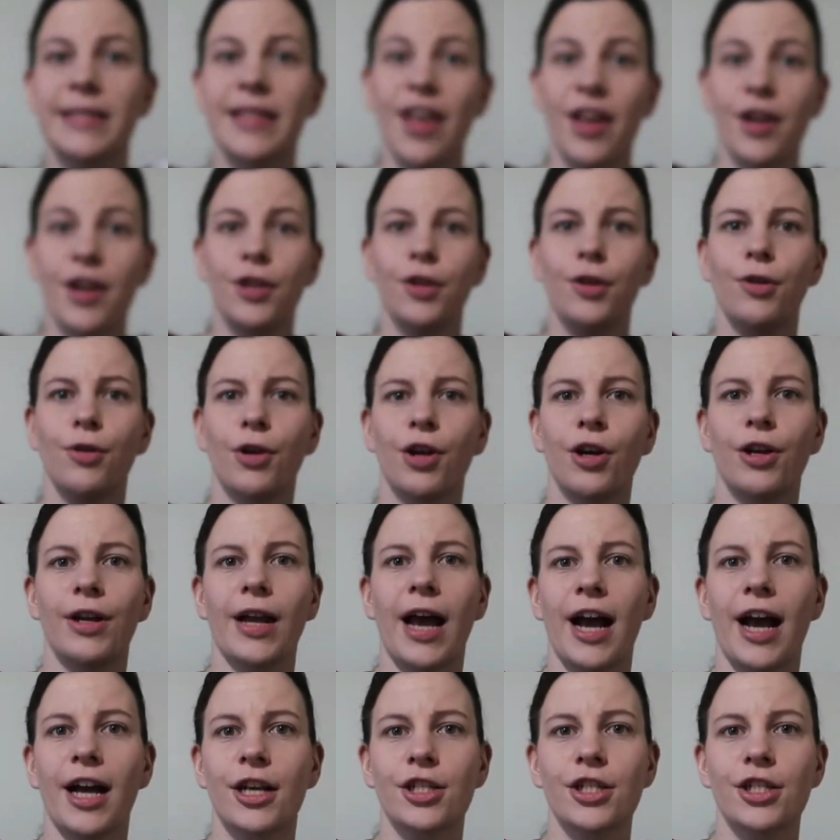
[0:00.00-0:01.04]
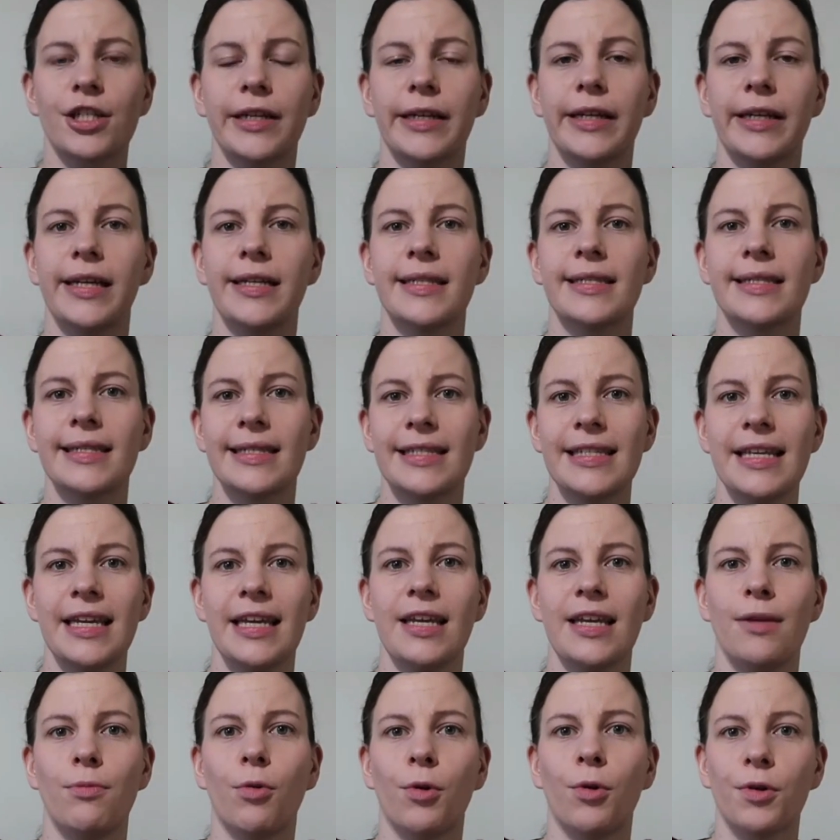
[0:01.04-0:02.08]
then you can actually
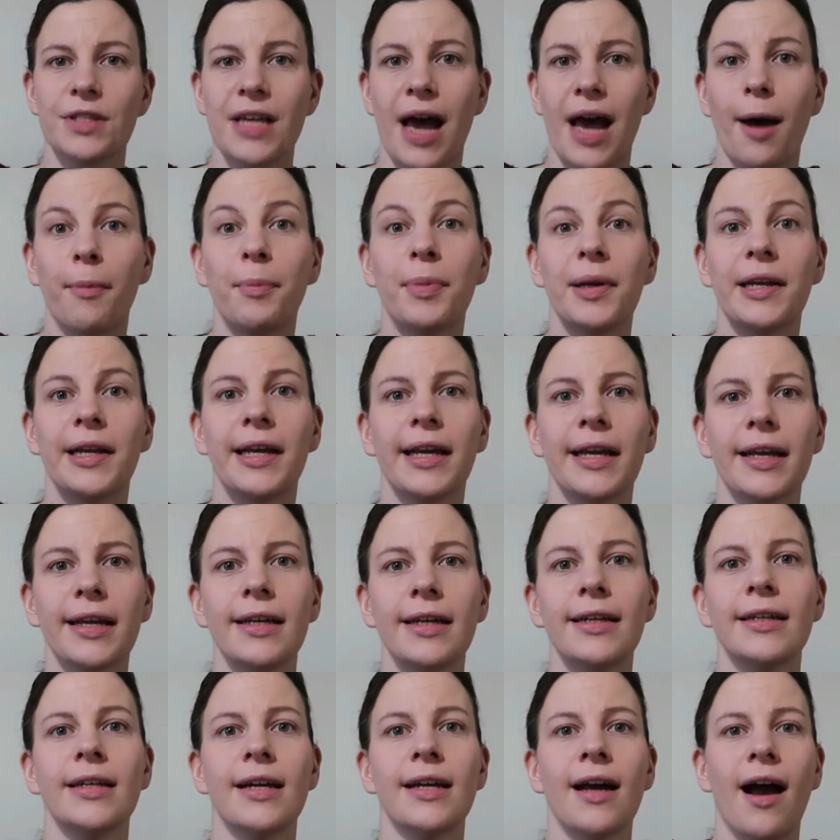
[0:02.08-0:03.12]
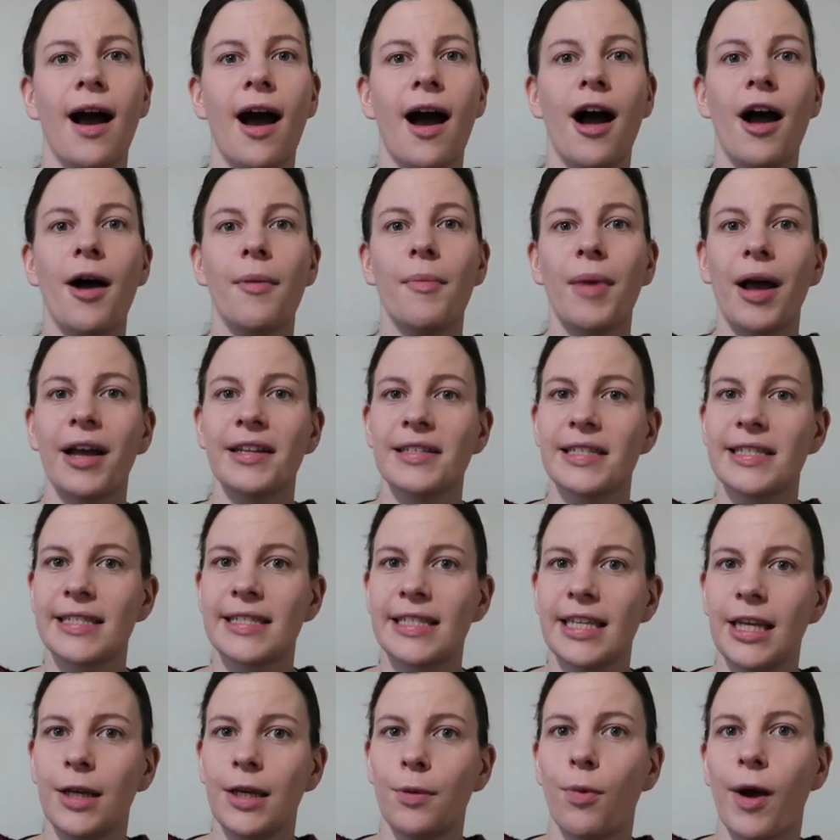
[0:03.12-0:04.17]
see what's happening and
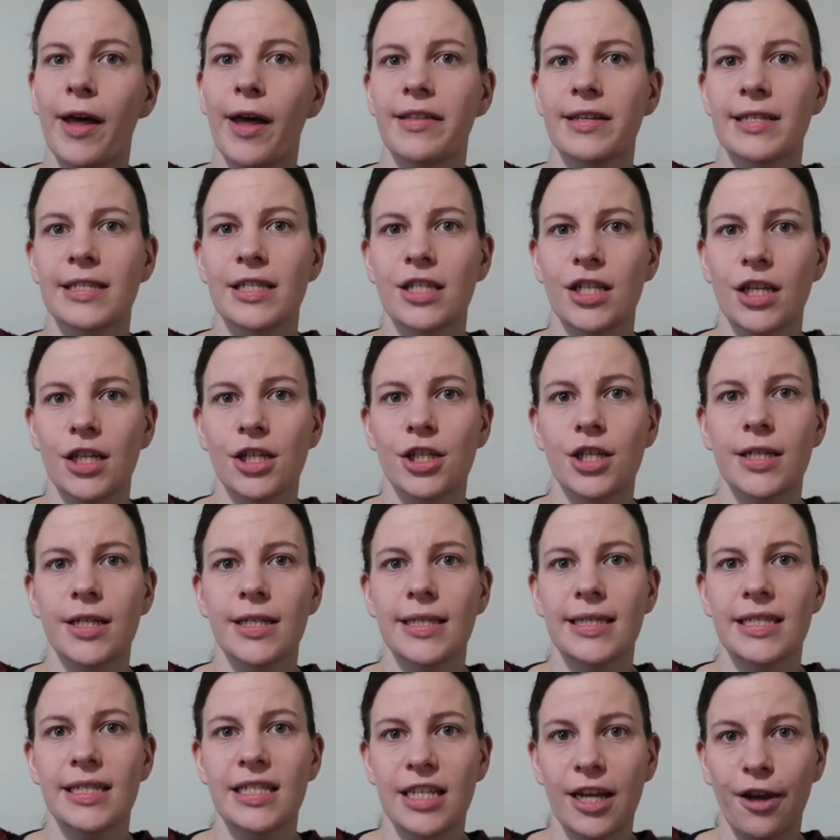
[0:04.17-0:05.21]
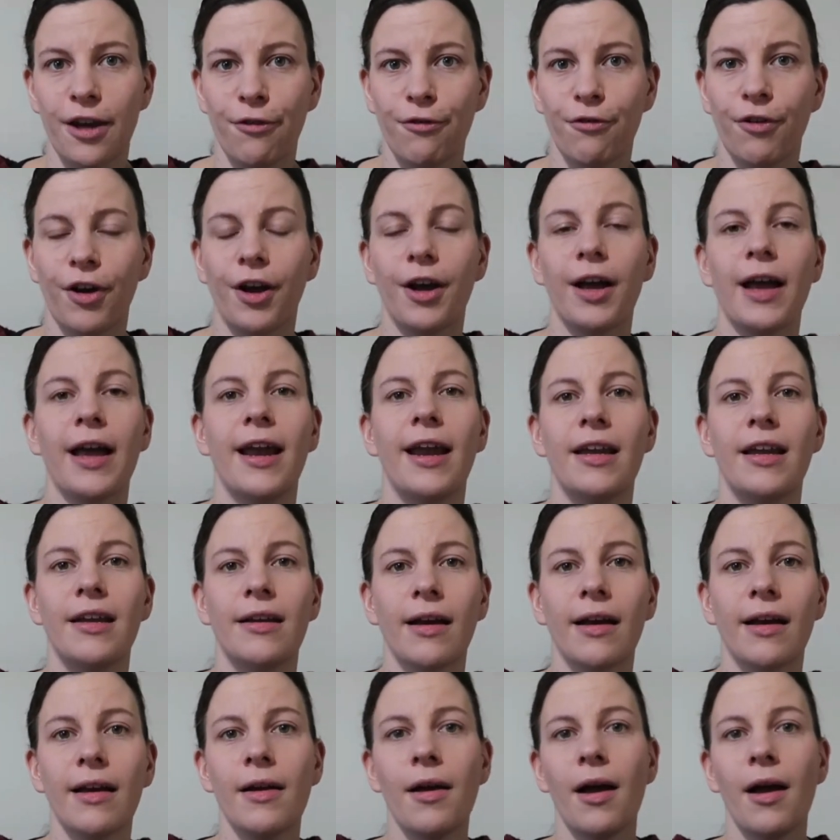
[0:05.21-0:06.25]
see where the stitches differ in
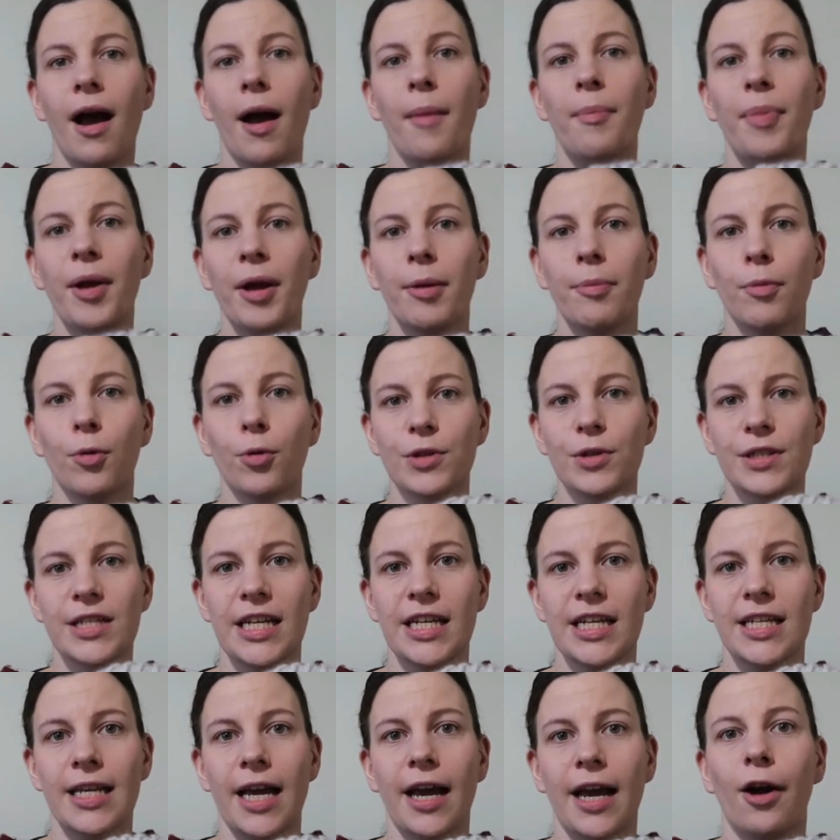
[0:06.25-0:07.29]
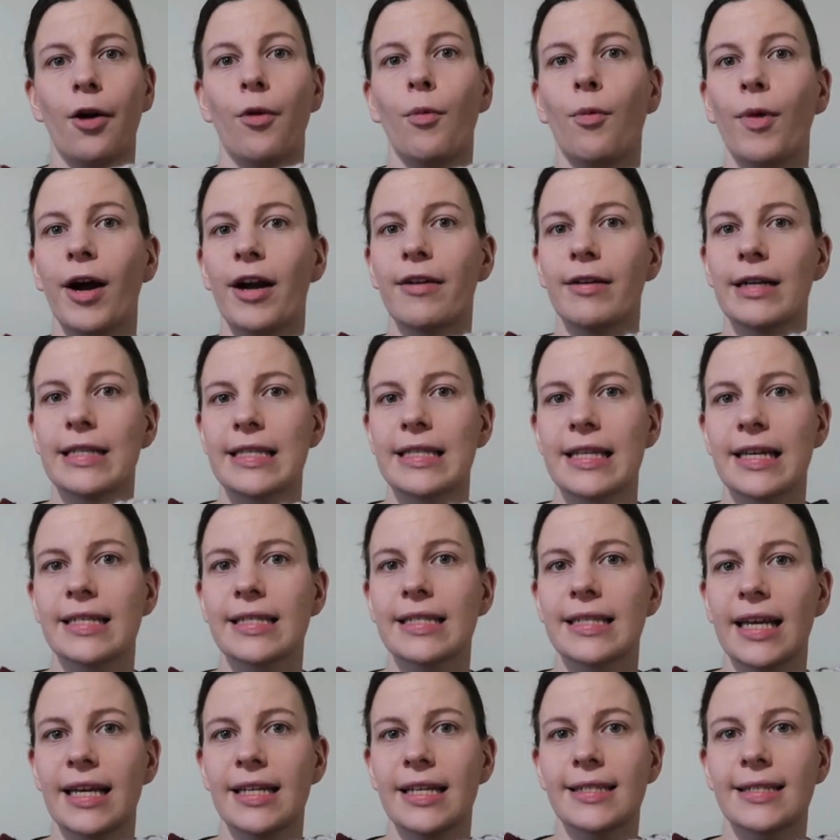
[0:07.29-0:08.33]
a bit more detail, whereas
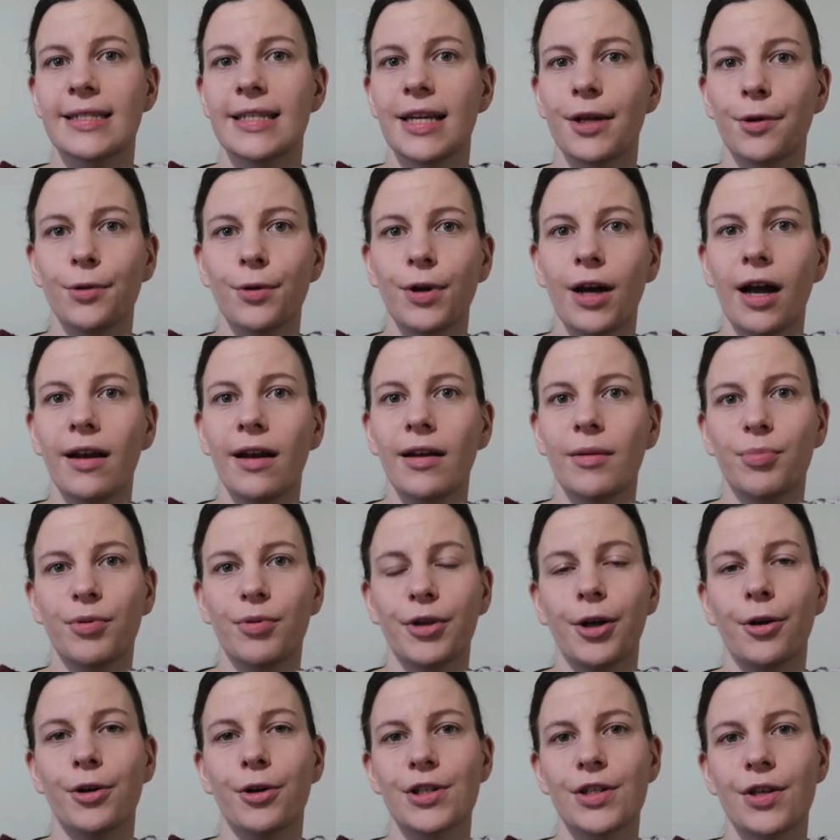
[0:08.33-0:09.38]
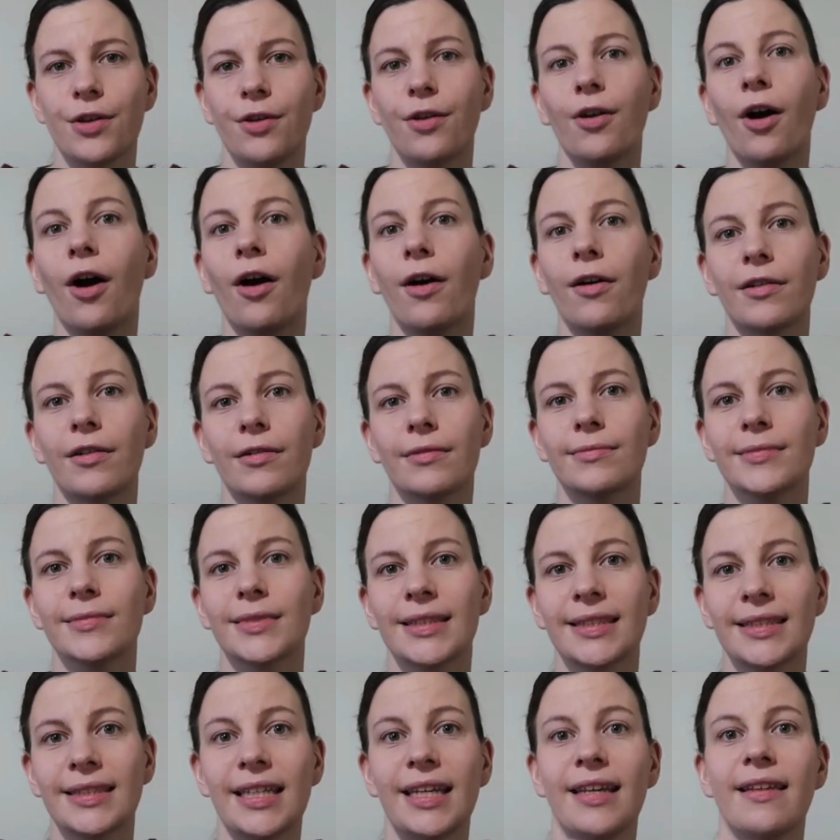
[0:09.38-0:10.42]
this is single colour brioche, so you can't
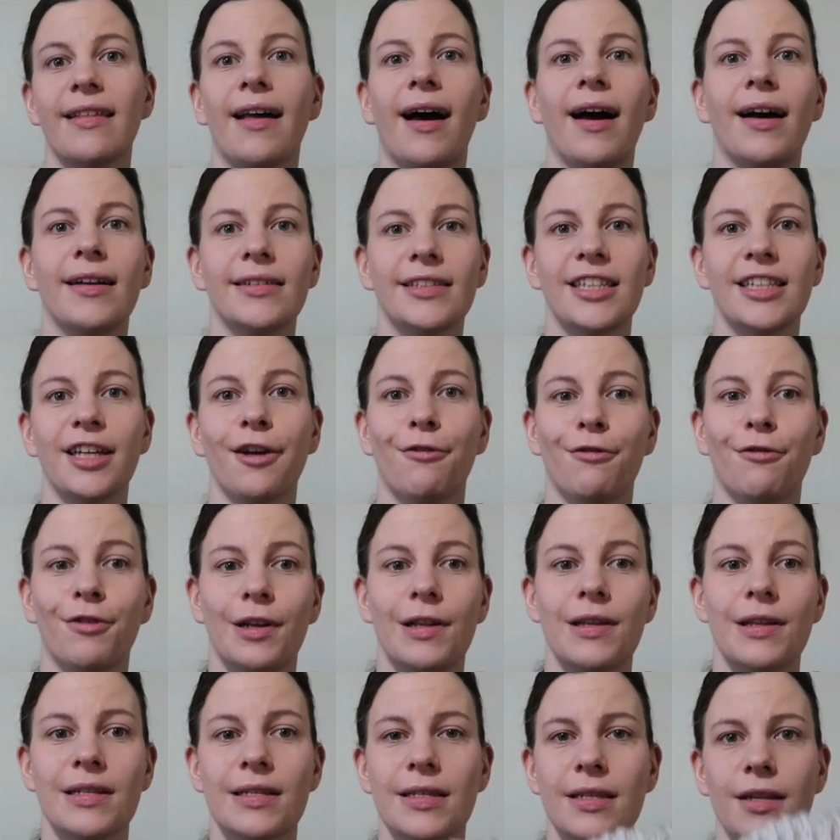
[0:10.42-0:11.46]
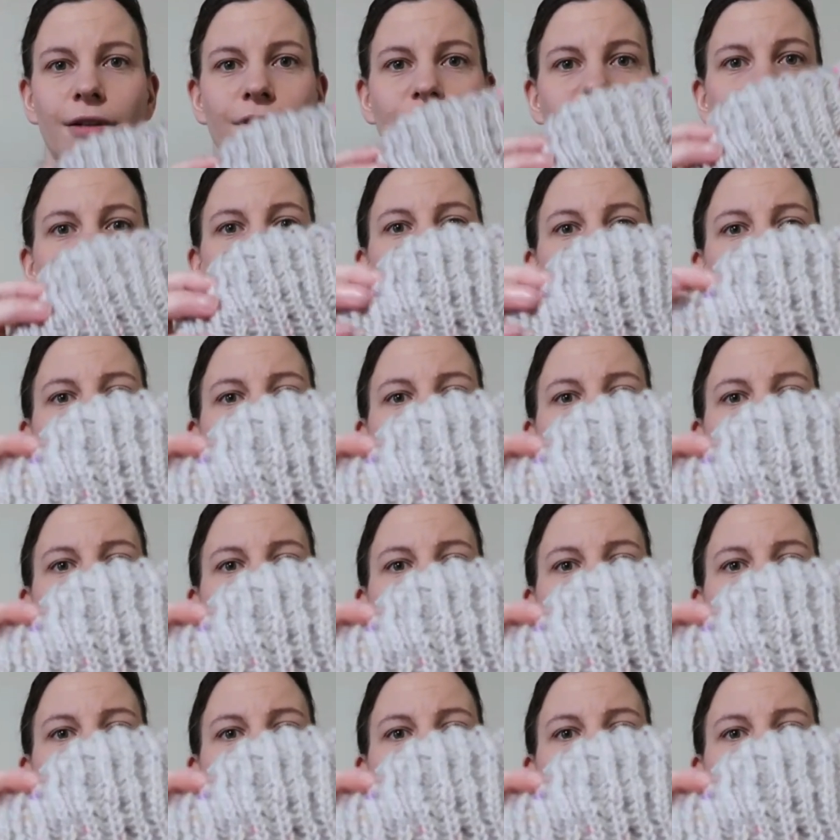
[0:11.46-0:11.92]
see that difference so